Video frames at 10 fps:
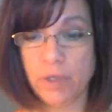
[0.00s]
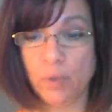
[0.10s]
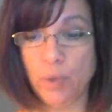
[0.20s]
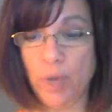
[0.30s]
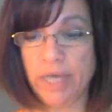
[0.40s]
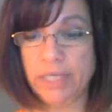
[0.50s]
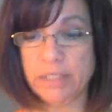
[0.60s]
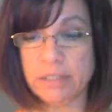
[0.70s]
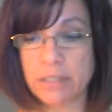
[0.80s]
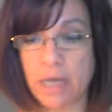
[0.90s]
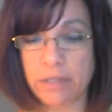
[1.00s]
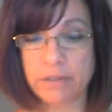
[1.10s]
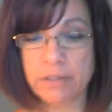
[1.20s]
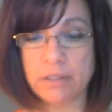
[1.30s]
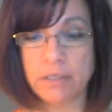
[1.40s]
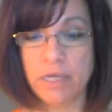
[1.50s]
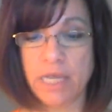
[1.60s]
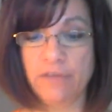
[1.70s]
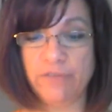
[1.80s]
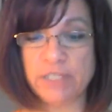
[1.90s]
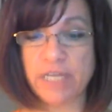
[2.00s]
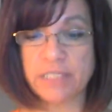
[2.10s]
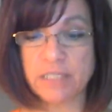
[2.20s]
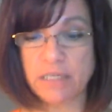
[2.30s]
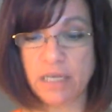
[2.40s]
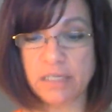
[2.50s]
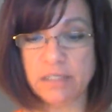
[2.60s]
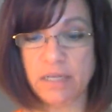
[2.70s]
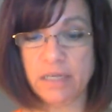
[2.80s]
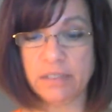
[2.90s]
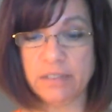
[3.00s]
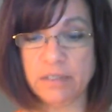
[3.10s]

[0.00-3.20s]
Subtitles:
We wait in silence. If a testing candidate is